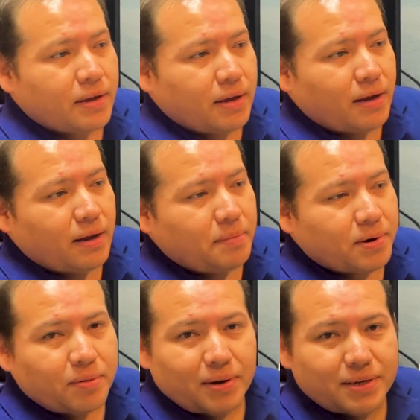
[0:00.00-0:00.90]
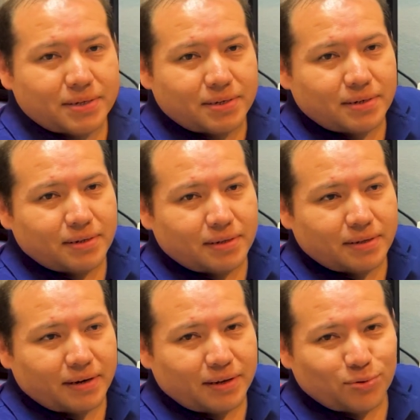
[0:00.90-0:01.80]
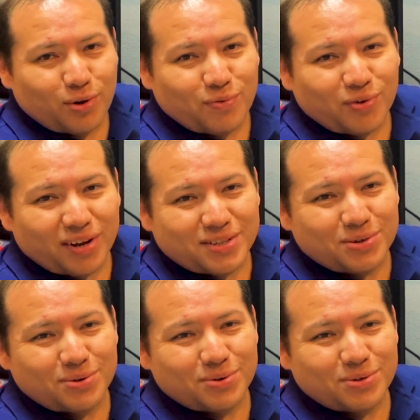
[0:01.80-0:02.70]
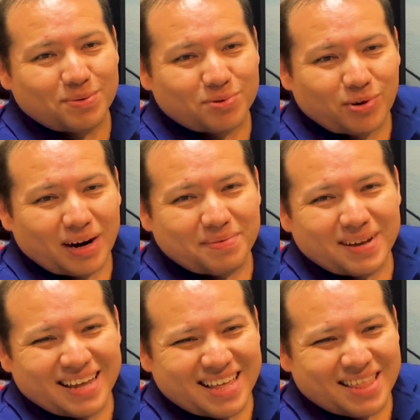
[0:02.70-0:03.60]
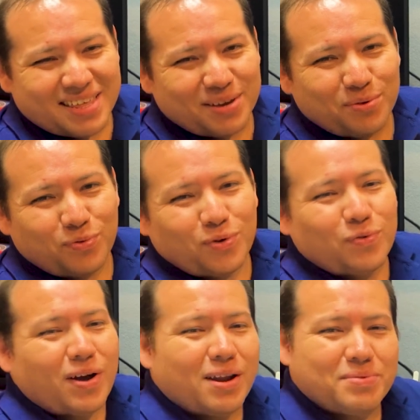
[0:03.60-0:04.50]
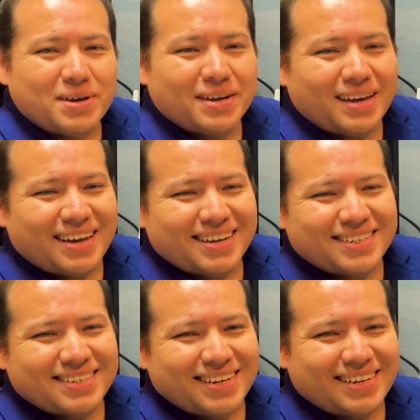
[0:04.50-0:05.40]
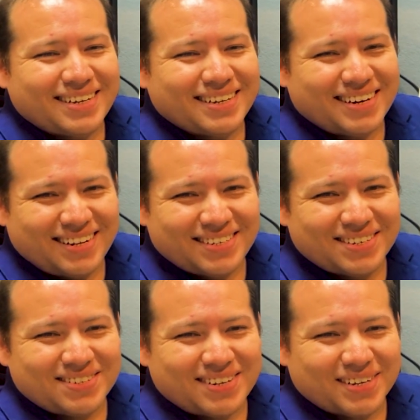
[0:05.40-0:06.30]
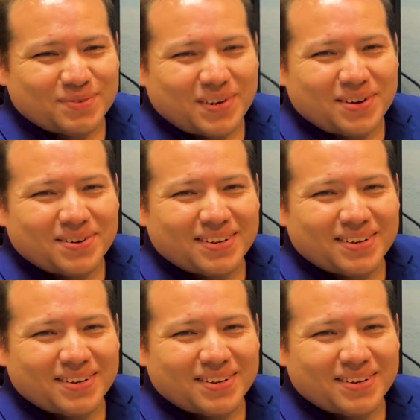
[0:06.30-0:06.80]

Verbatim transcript: But otherwise, then again, do not forget to subscribe. Thank you for following, and I'll see you in the next video.